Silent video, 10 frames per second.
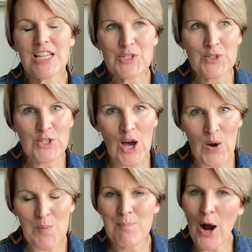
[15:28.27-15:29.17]

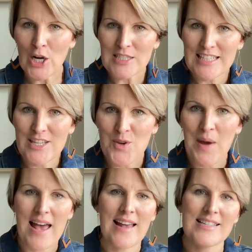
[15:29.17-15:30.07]
So partly
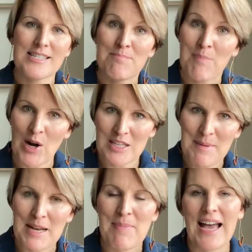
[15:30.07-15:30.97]
US, partly
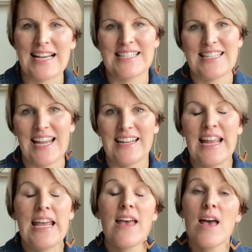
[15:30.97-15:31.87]
made in Pakistan.
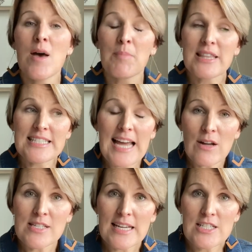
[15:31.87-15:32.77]
But the
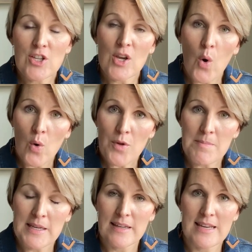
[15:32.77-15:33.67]
downside to the old
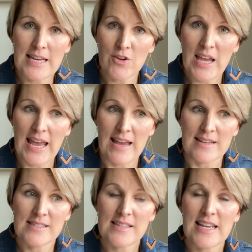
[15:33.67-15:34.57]
Amelia Needle
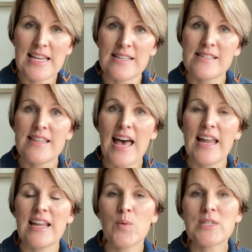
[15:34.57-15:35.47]
case is
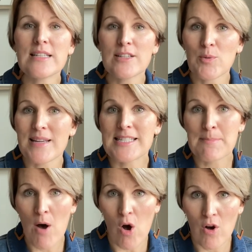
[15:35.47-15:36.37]
that it was a little bit
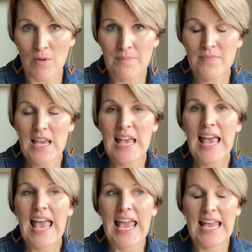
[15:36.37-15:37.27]
small
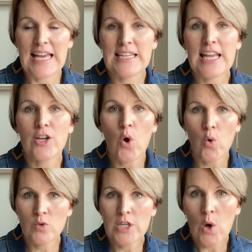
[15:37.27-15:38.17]
and it could
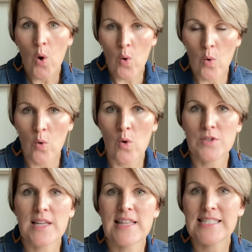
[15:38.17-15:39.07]
only
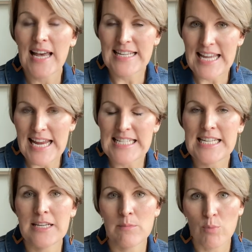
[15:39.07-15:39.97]
hold the size
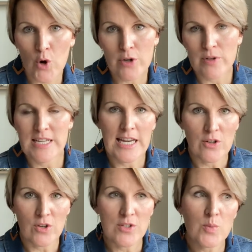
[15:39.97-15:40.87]
18 embroidery
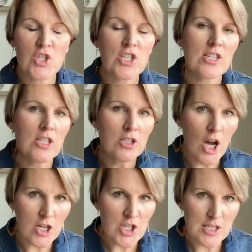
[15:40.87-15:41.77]
needles, which is the
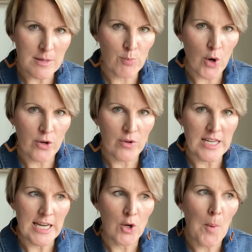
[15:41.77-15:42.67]
largest embroidery
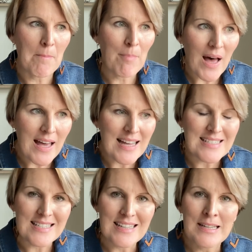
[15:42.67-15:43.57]
needle,
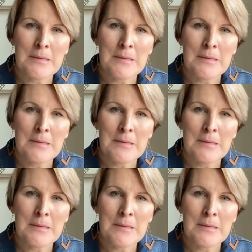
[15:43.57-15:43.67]
but